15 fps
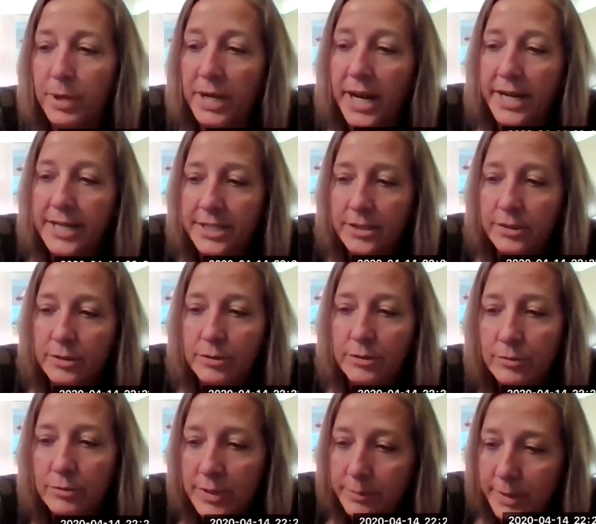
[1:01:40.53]
but I
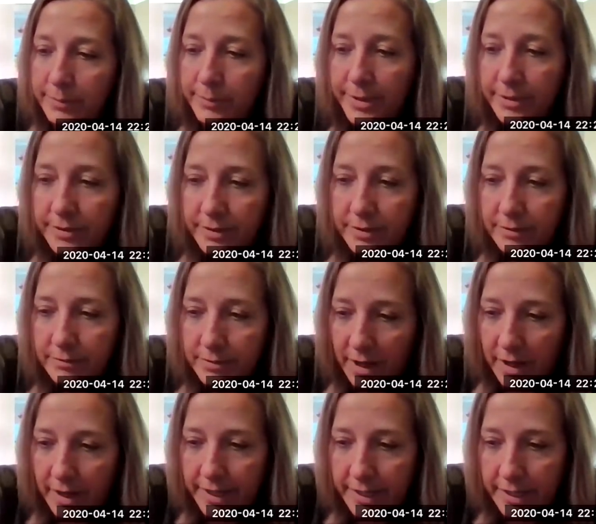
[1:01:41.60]
do remember
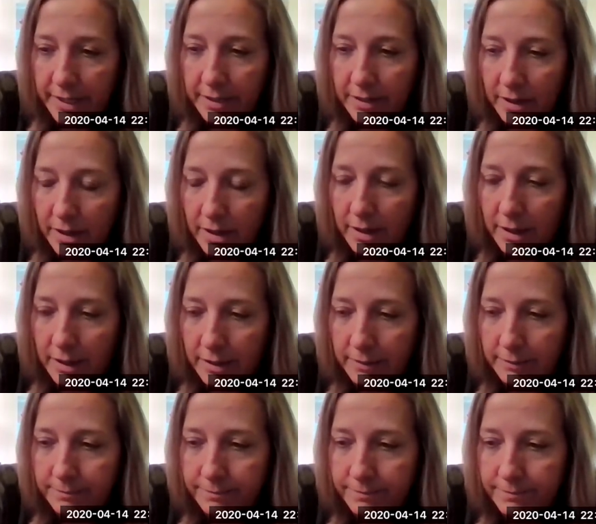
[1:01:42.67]
dying.
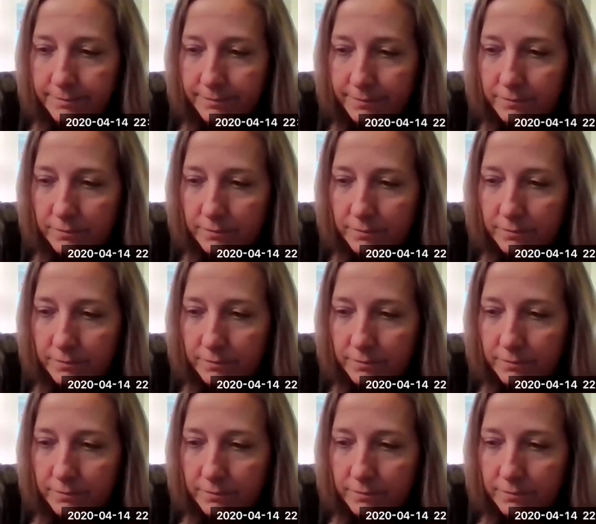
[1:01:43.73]
Um,